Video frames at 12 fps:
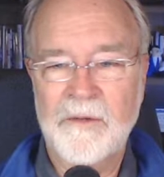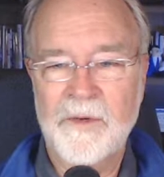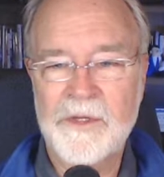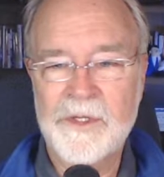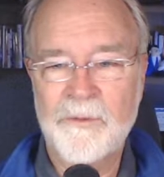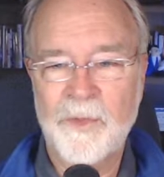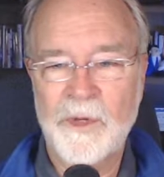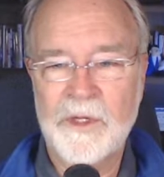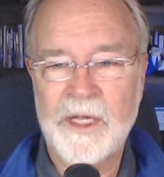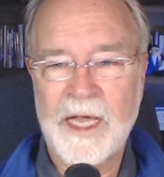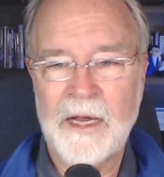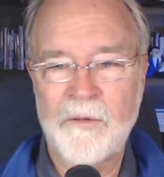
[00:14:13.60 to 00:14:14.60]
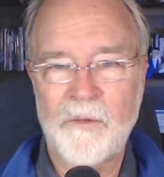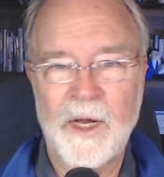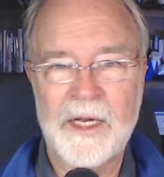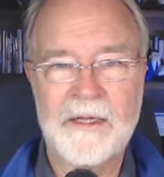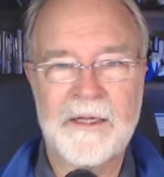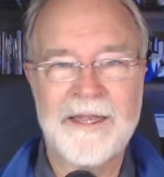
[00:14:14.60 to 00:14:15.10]
We should put that
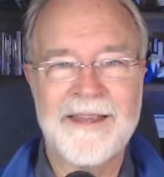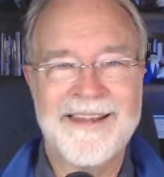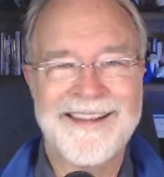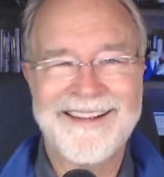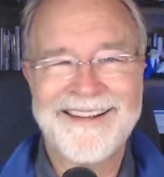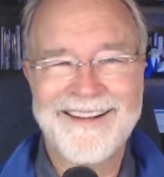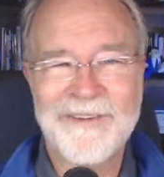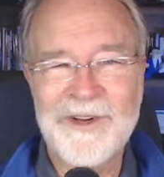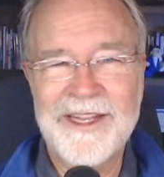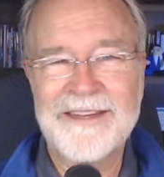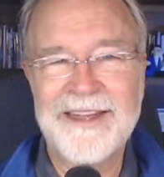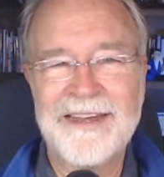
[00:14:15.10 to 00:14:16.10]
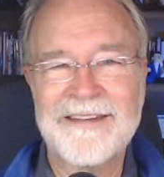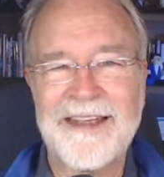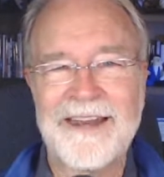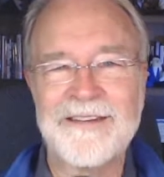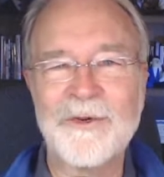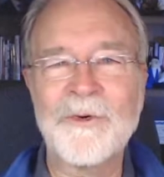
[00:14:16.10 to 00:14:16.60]
get that
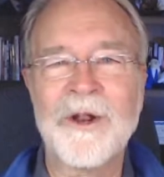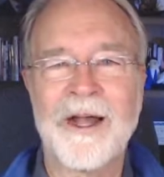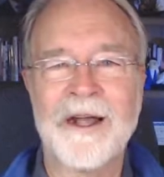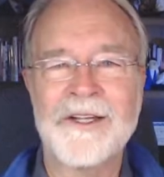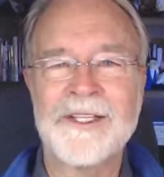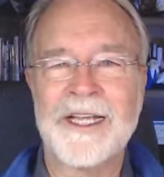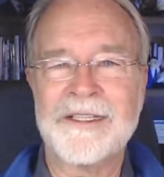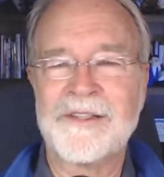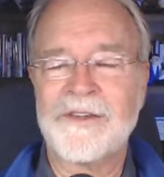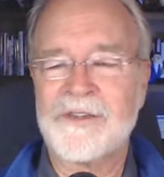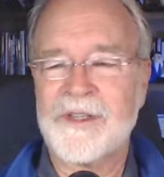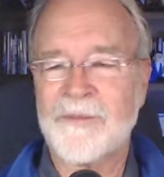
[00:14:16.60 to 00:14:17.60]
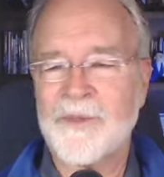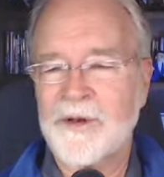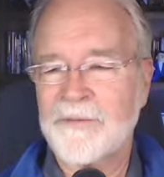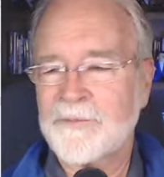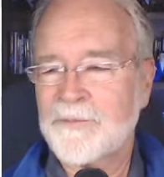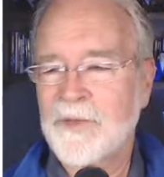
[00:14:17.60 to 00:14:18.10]
tattooed on our chests or something.
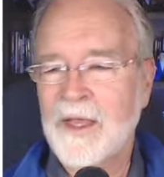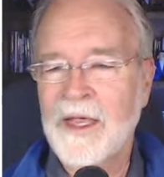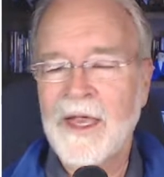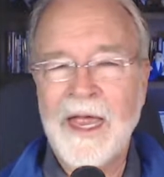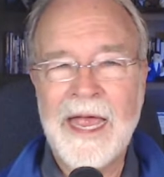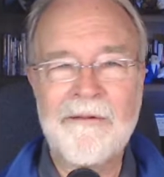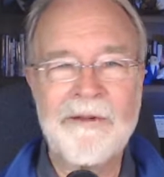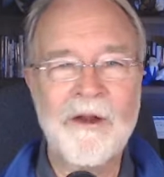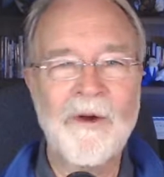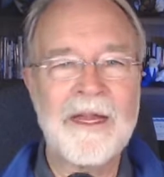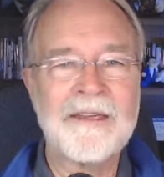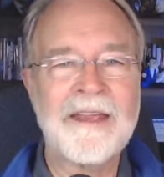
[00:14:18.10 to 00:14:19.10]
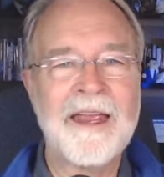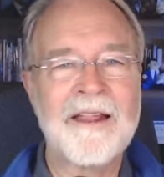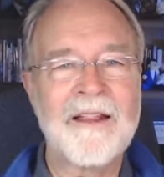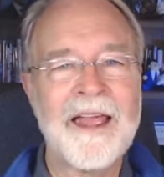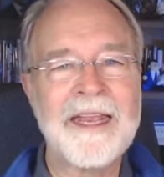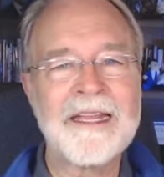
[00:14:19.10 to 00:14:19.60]
Have a great day.
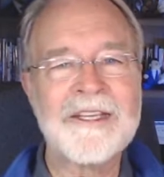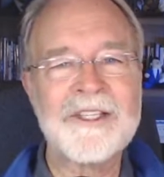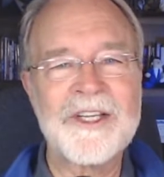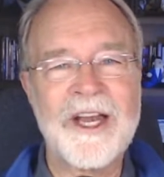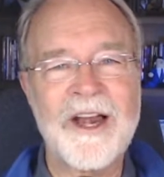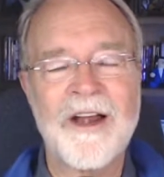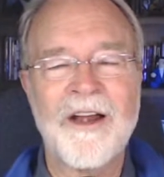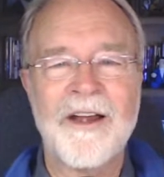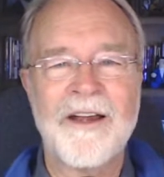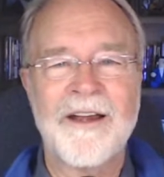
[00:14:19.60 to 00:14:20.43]
Like and share.